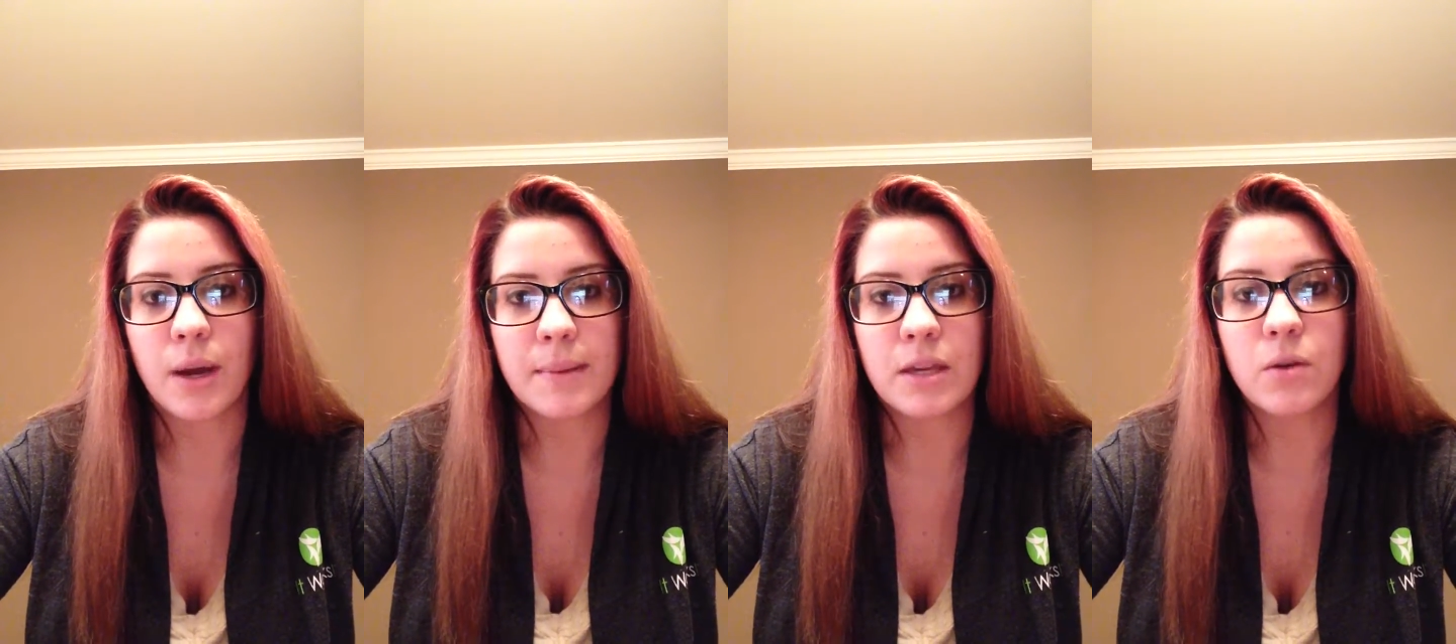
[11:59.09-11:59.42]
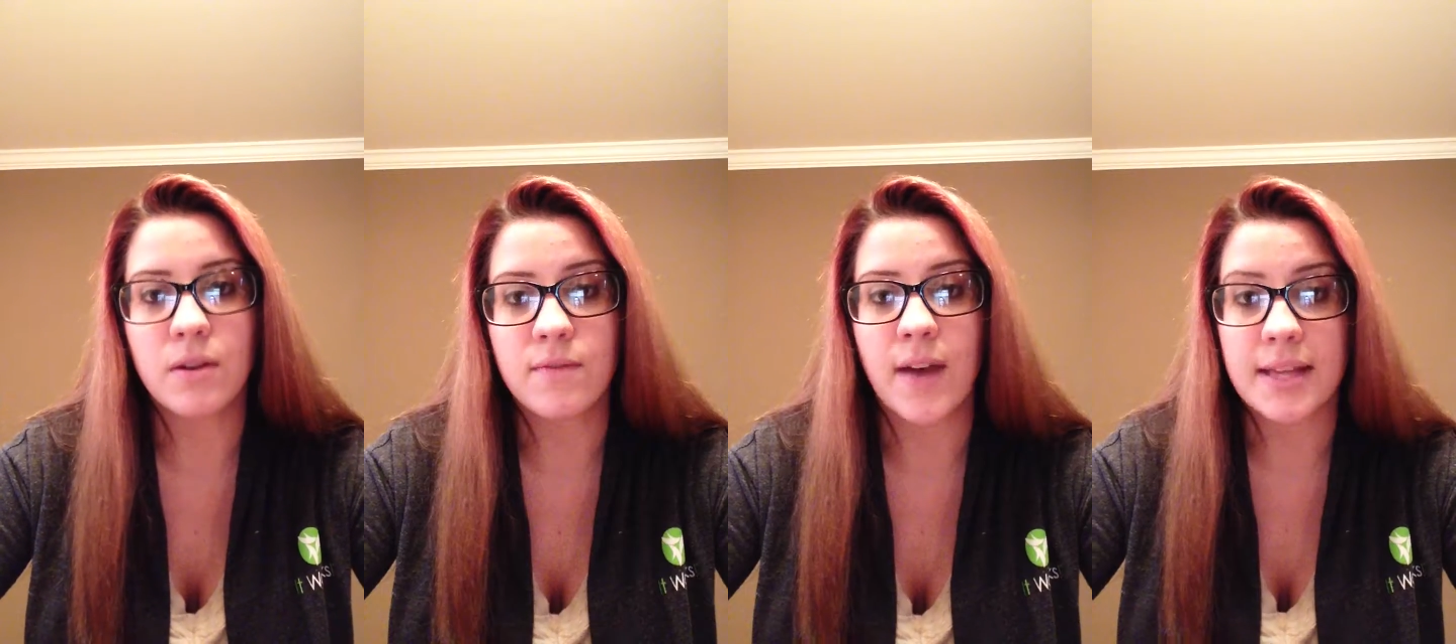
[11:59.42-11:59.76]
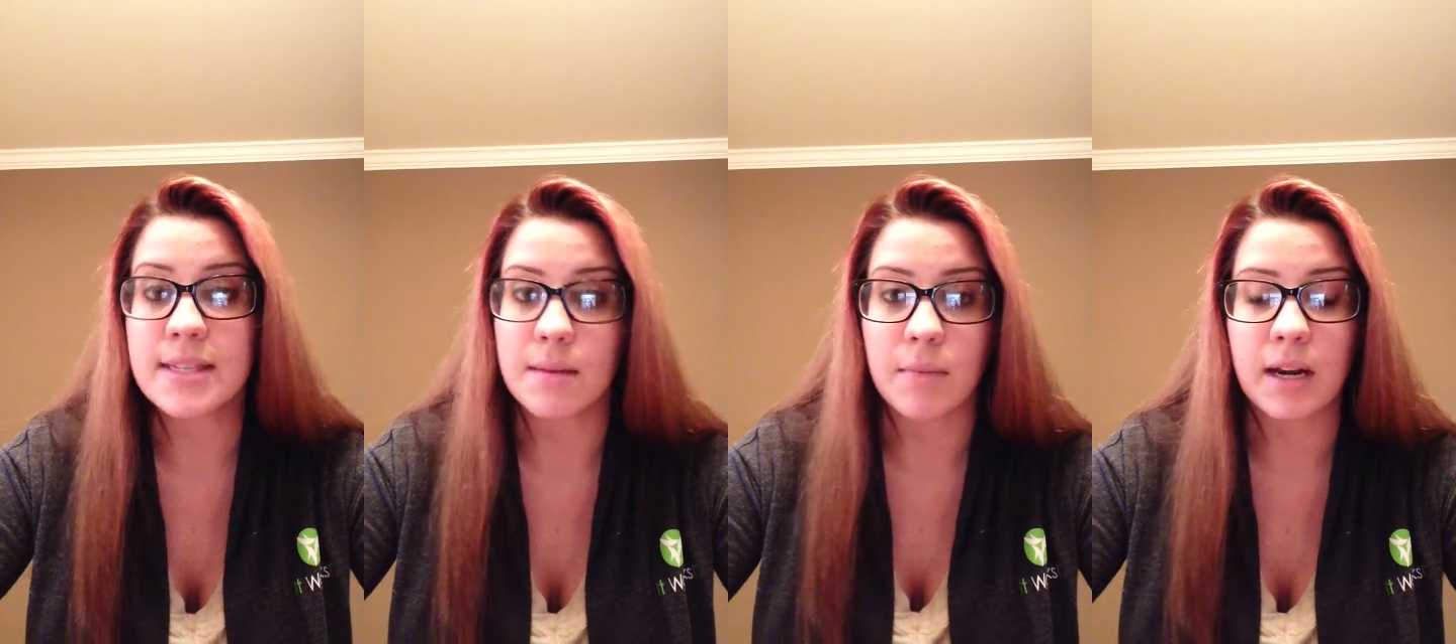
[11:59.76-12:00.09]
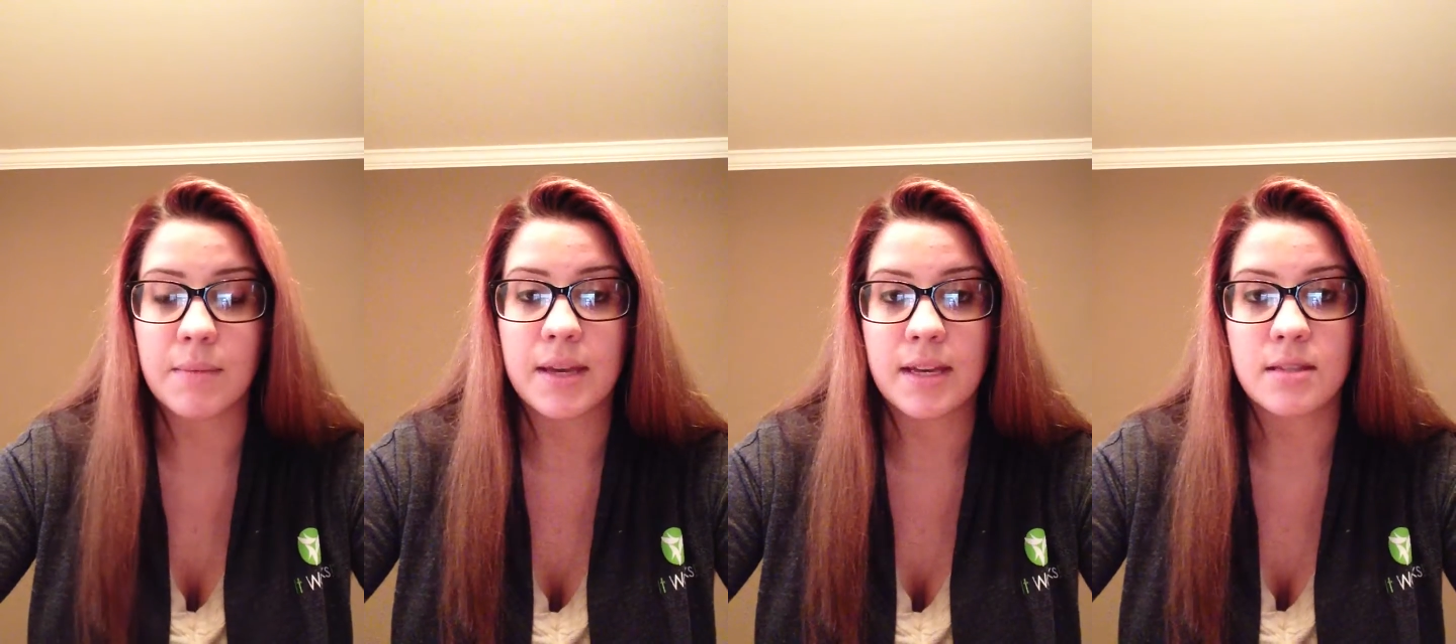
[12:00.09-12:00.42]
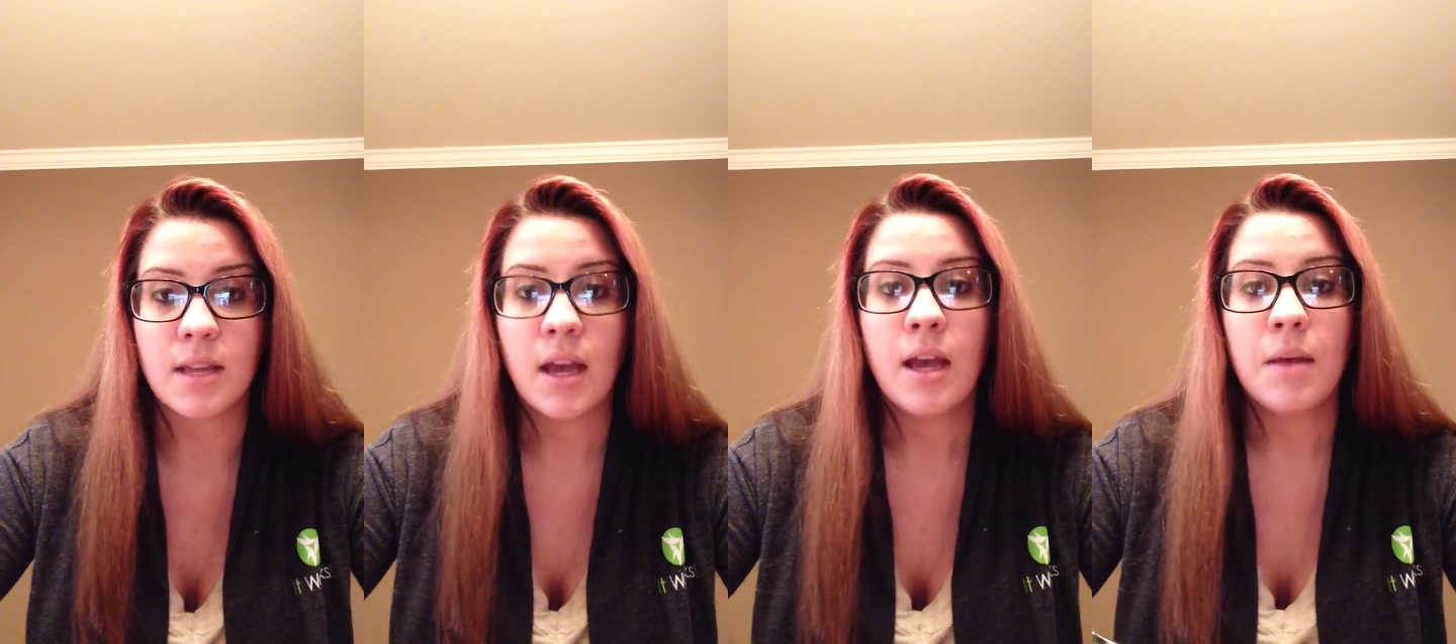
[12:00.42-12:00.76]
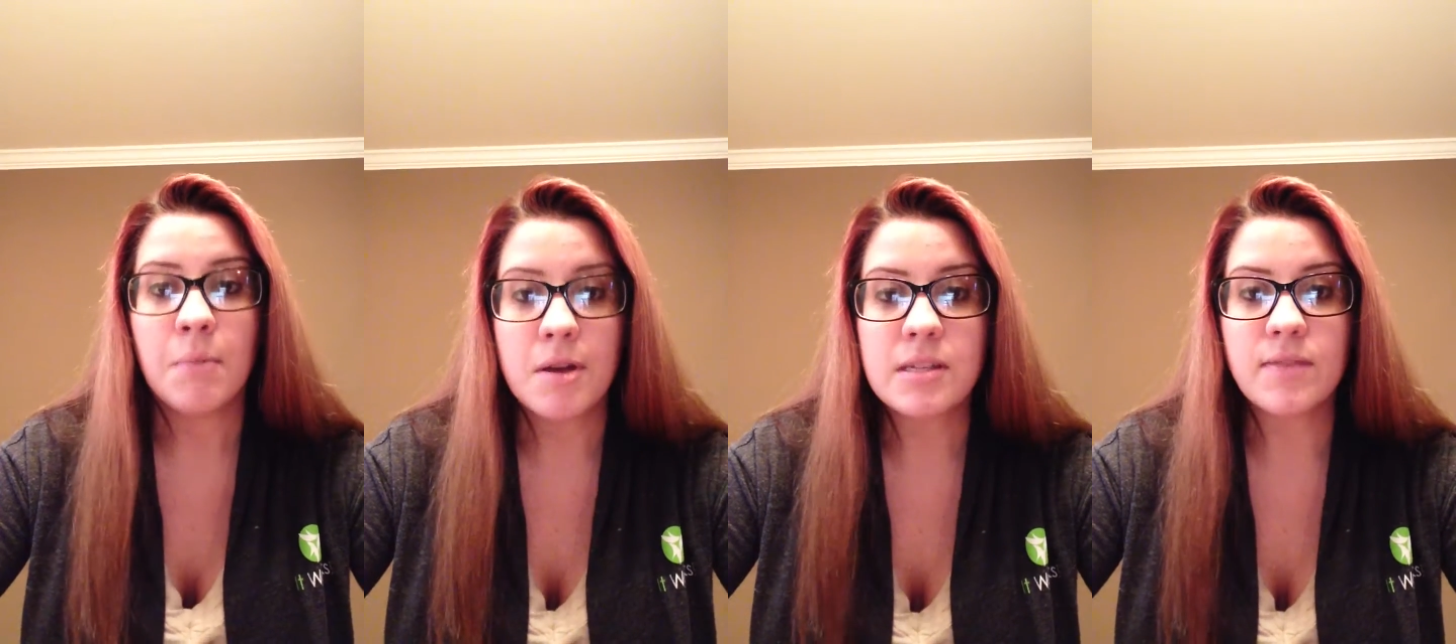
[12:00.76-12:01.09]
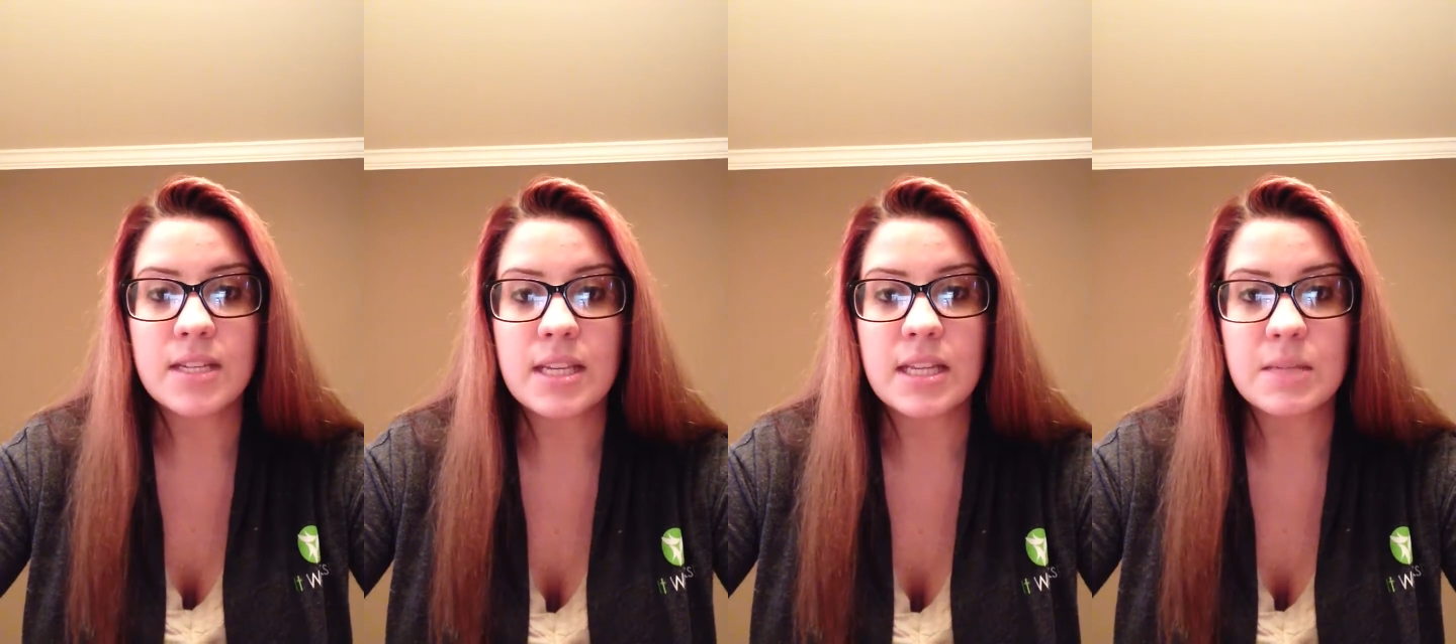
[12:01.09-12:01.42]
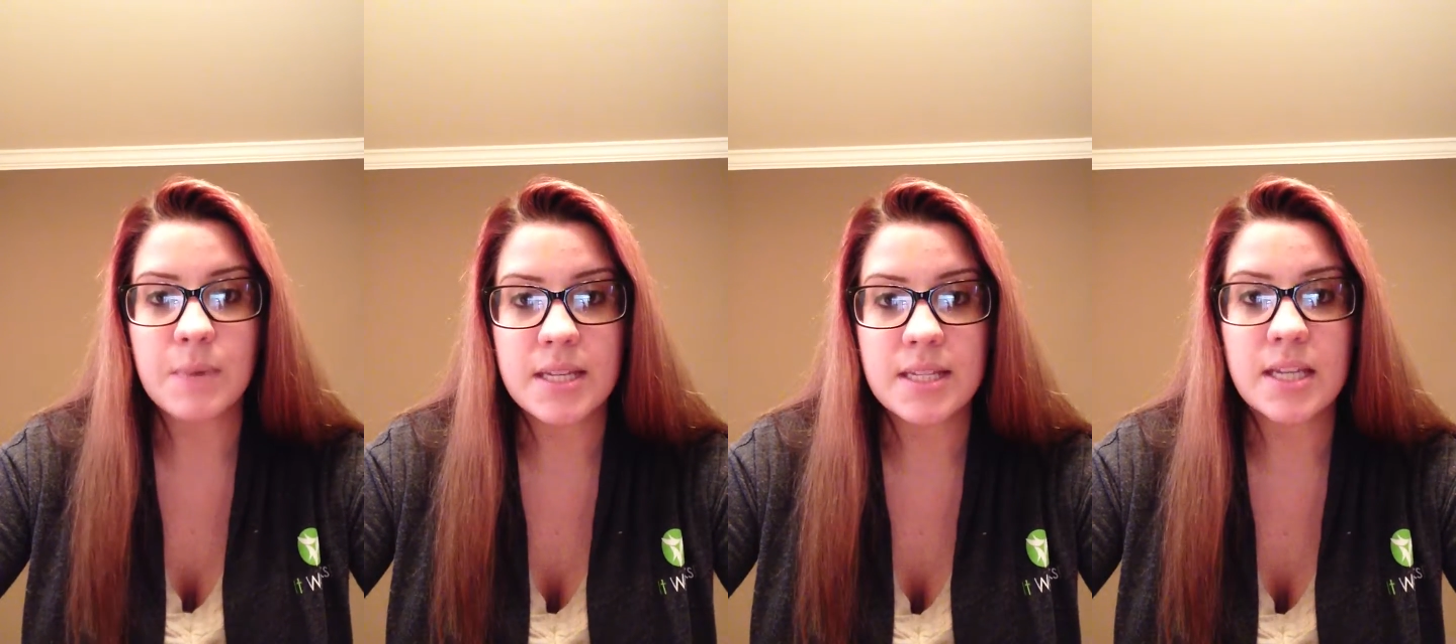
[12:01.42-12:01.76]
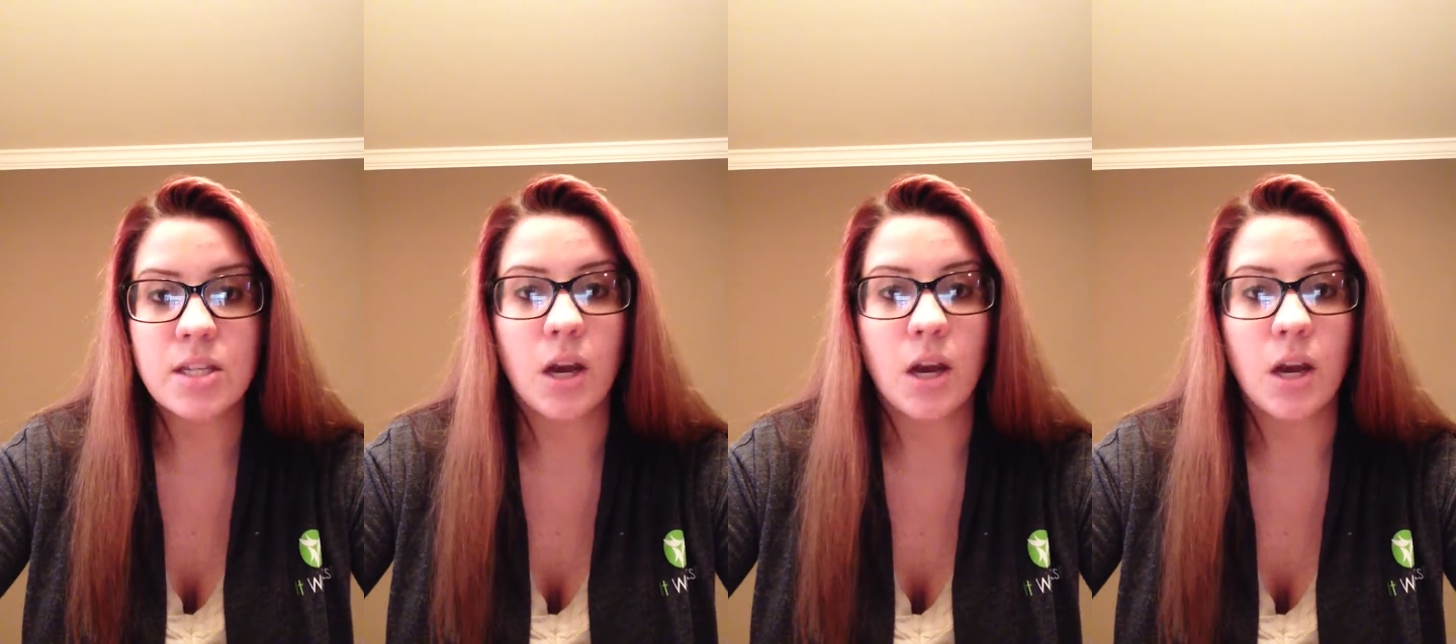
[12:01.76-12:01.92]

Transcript: You can find somebody, because most of us in this business